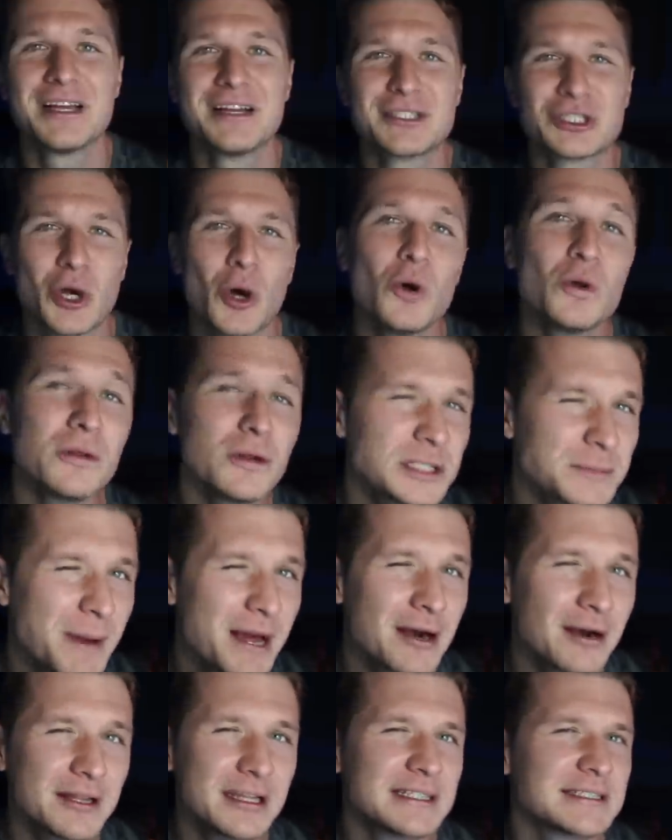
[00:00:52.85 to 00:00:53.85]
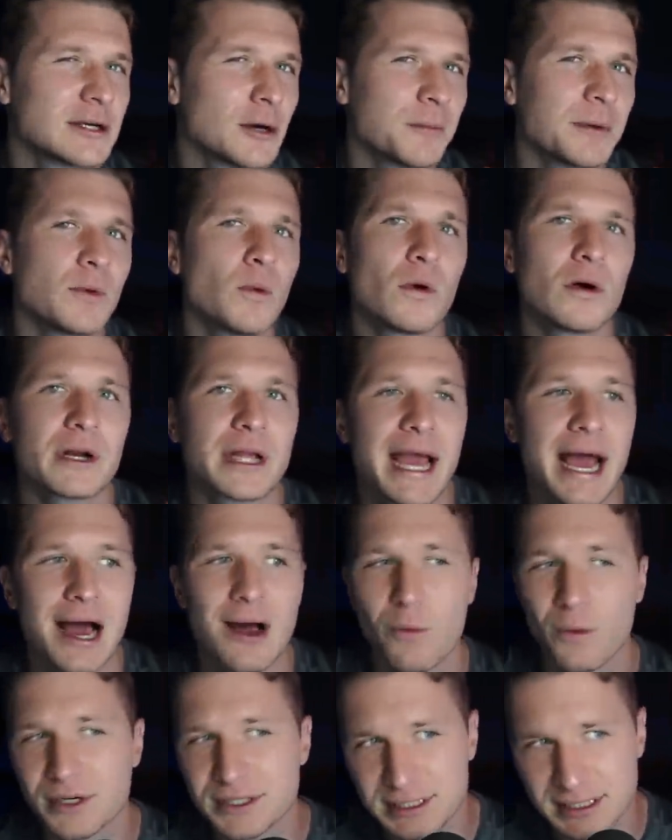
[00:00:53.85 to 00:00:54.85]
So who looked better in this open workout?
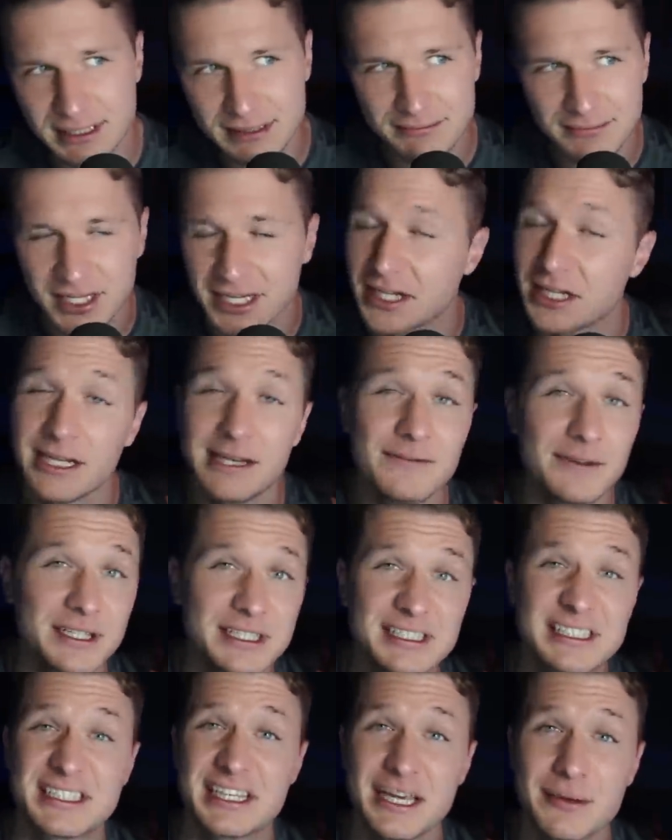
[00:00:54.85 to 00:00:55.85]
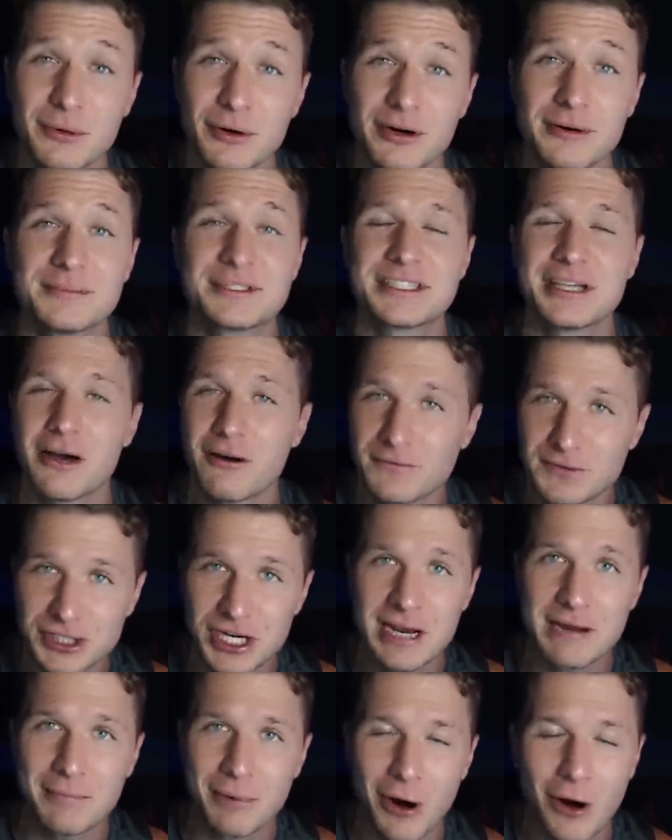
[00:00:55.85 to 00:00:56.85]
Was it the Cleveland Steamer himself,
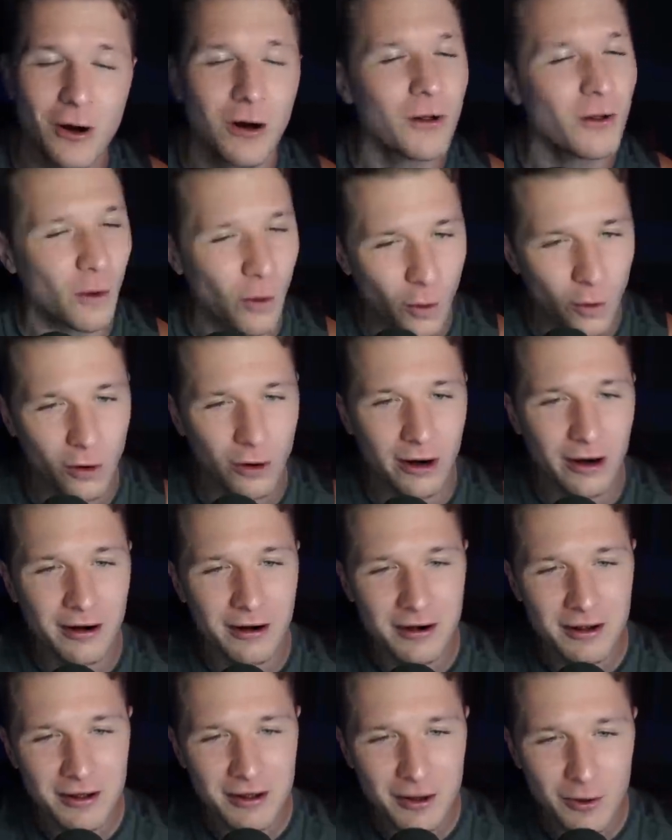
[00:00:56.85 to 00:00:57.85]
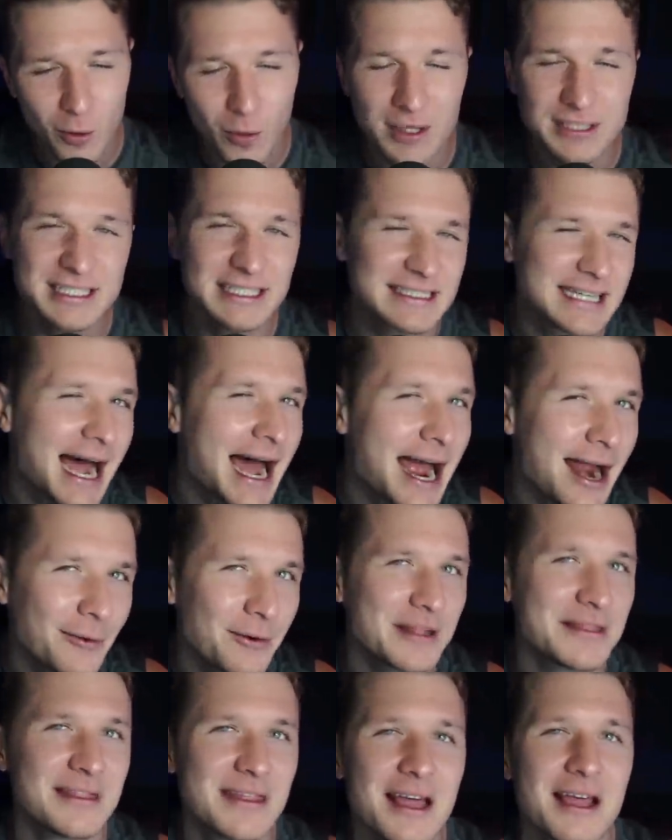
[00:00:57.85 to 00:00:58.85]
Jake Paul, or was it
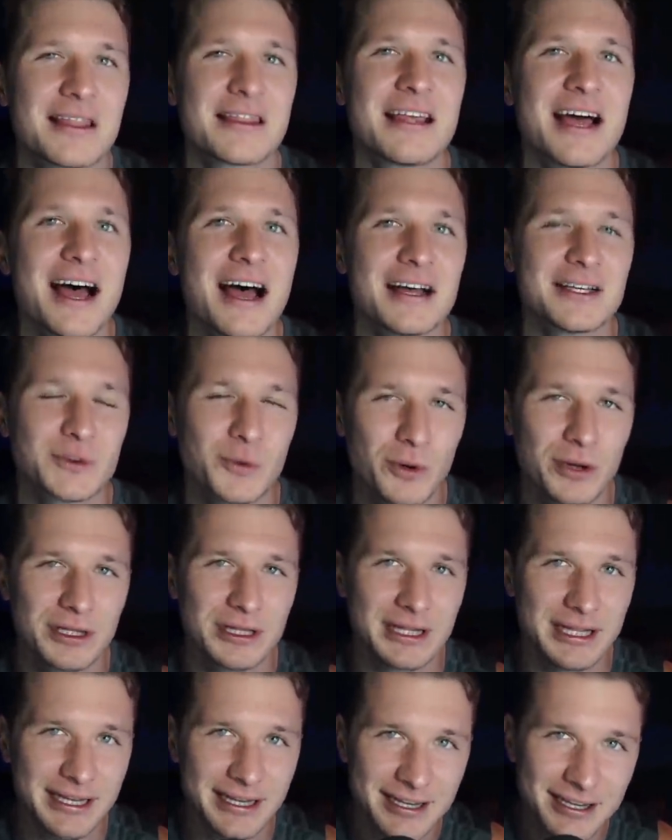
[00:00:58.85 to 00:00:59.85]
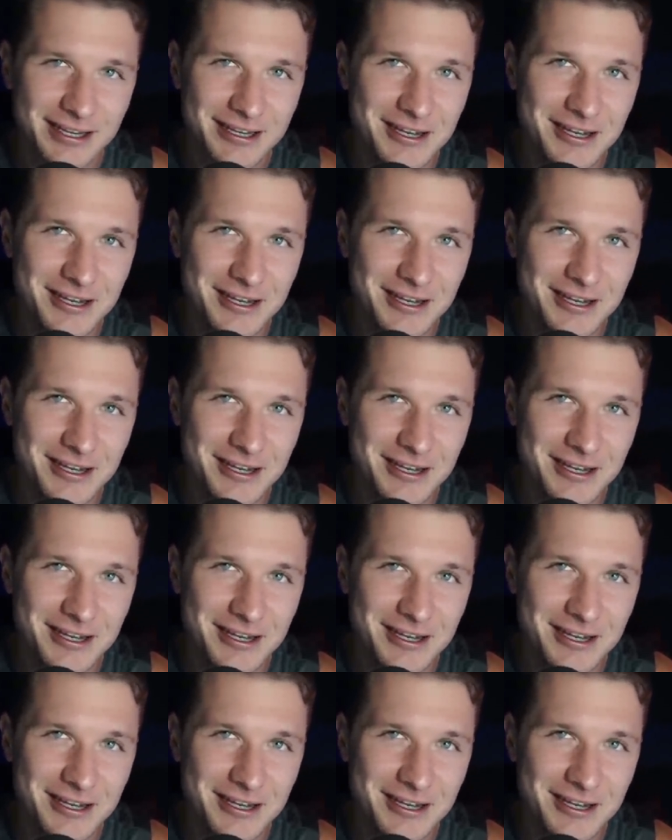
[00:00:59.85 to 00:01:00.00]
Tyron Thick Thighs Woodley?